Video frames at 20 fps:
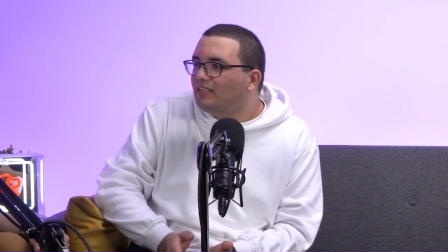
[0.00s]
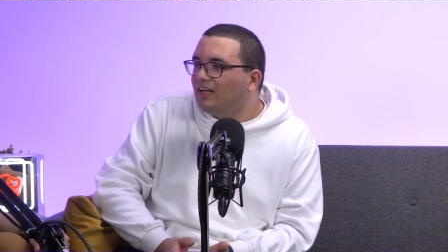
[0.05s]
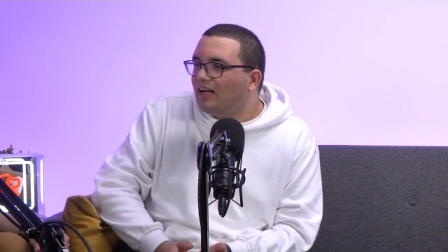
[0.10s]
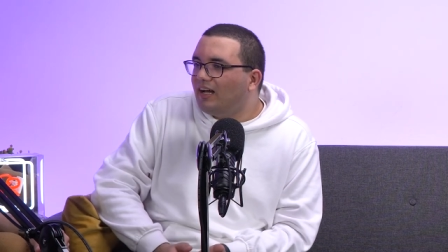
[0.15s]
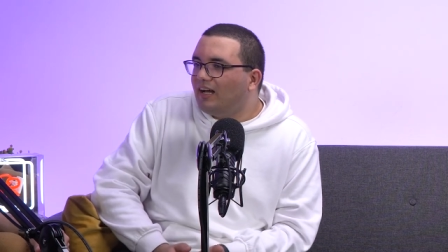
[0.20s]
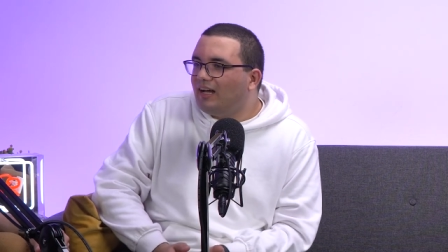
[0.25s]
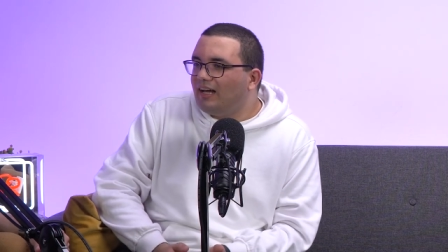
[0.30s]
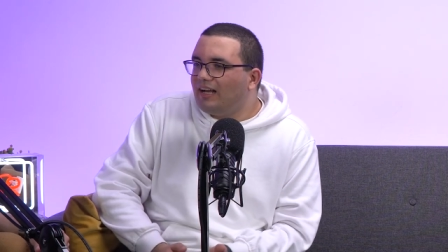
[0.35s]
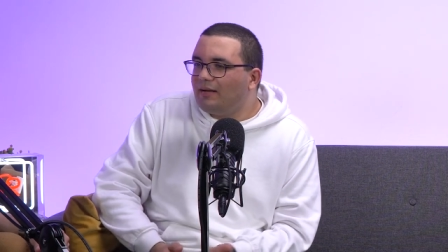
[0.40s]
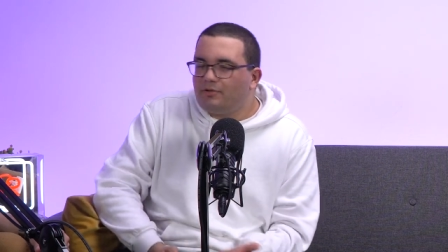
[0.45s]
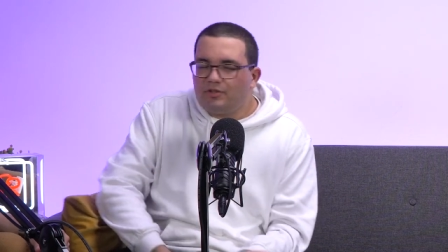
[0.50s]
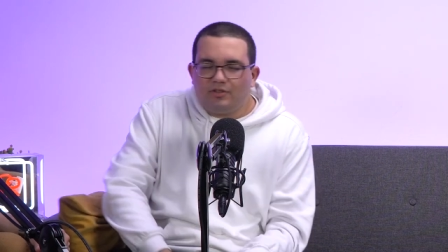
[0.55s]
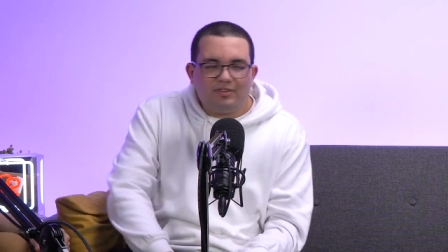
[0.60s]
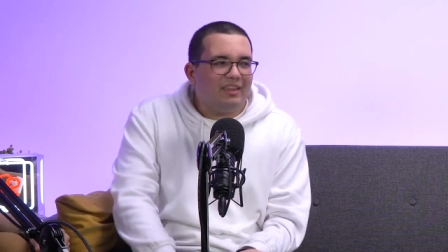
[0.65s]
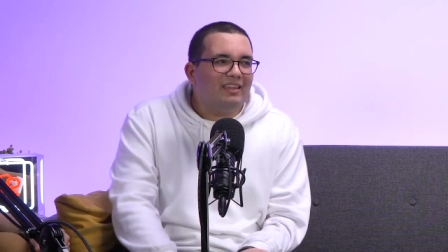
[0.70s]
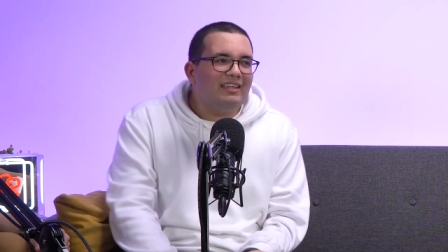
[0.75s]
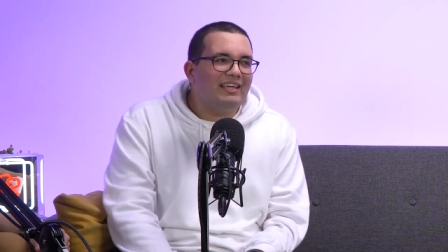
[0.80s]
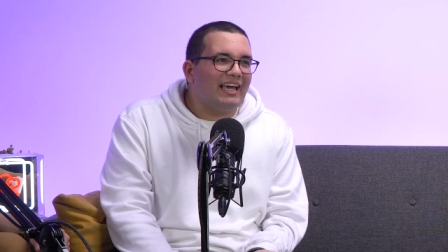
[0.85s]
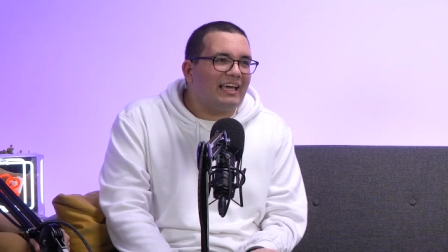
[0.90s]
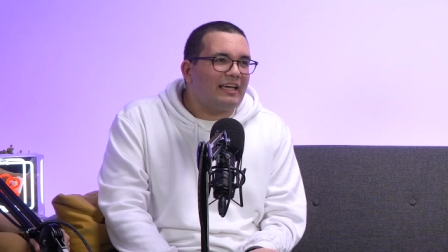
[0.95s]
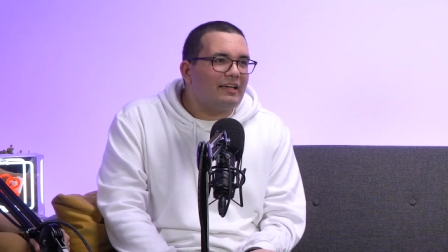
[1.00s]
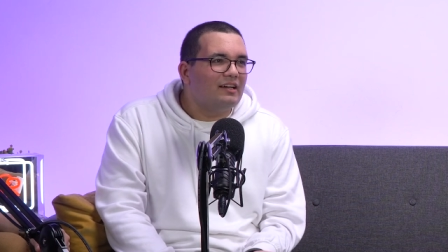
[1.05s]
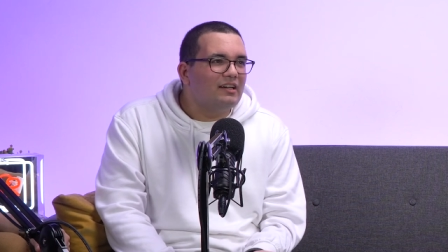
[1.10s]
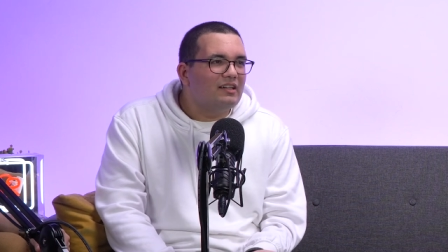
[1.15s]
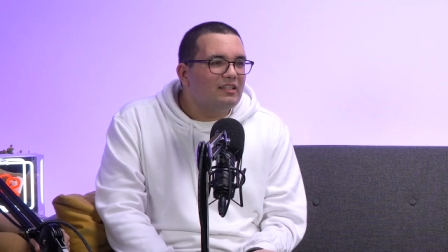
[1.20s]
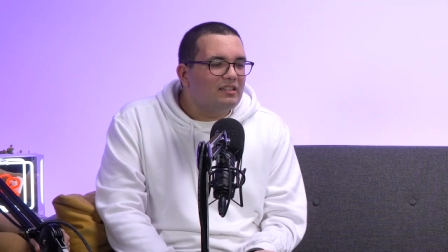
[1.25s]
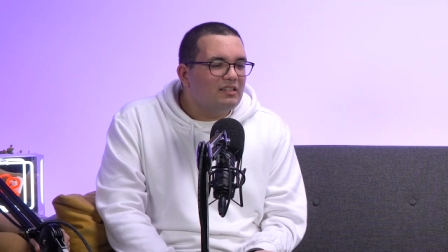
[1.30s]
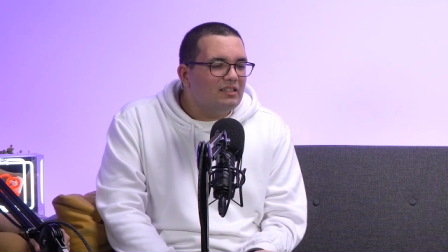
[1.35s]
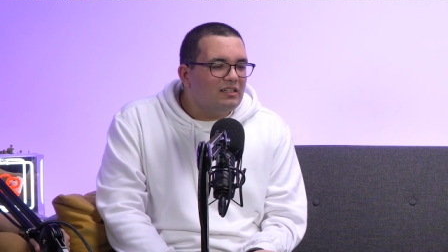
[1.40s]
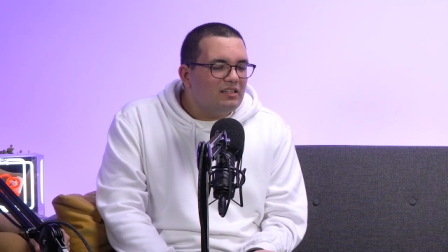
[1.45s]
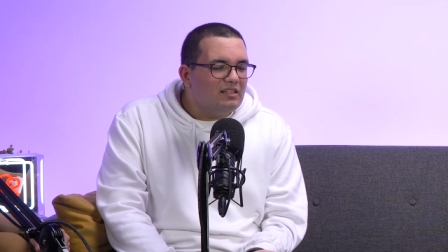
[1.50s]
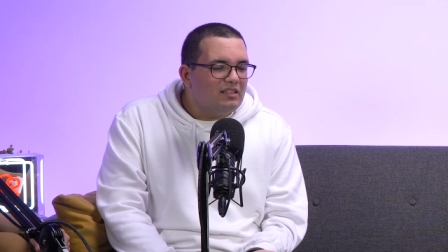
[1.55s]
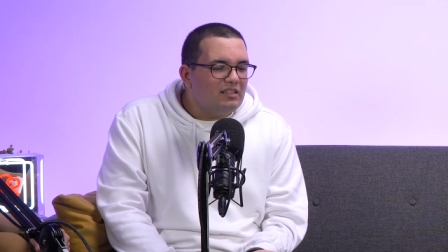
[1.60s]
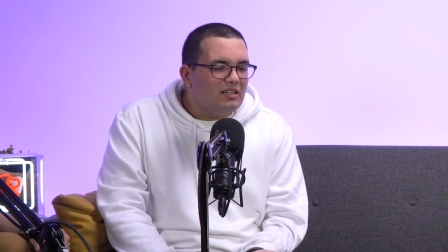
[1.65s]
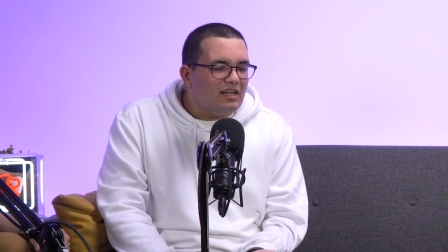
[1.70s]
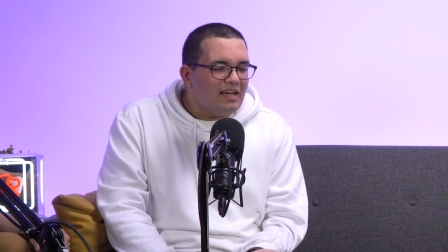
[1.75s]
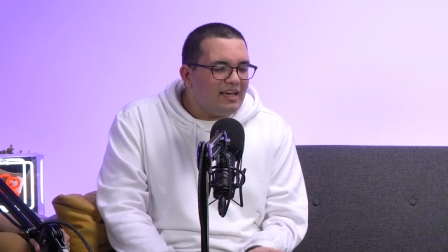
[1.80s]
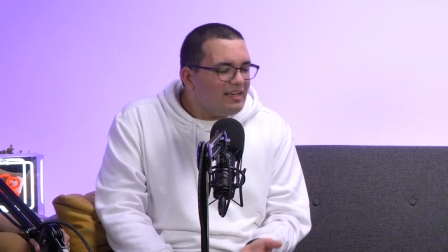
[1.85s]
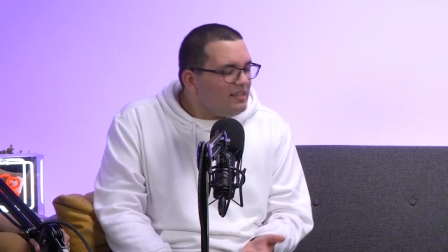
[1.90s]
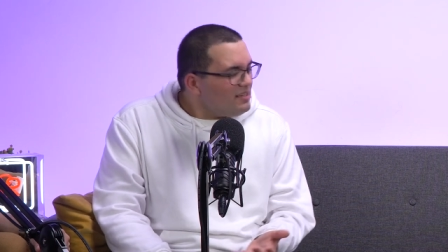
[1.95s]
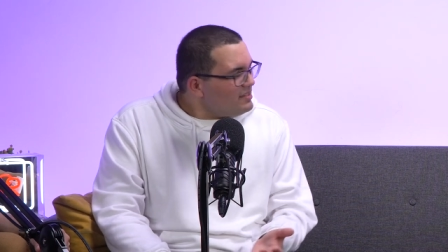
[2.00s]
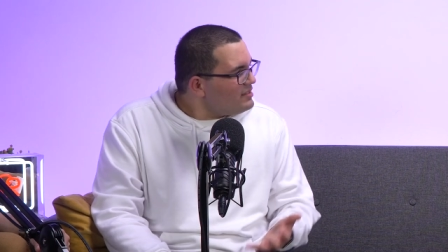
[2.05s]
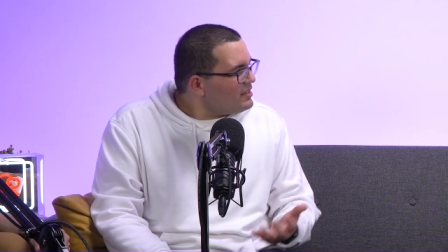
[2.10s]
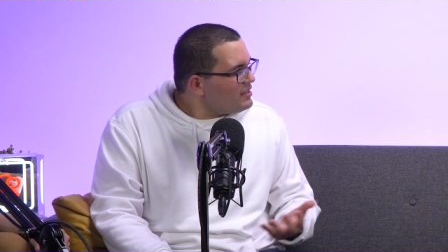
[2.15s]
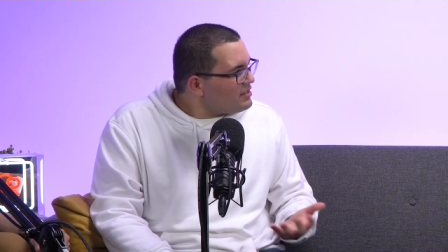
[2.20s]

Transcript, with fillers: Yeah. Uh, and I'm just thinking, is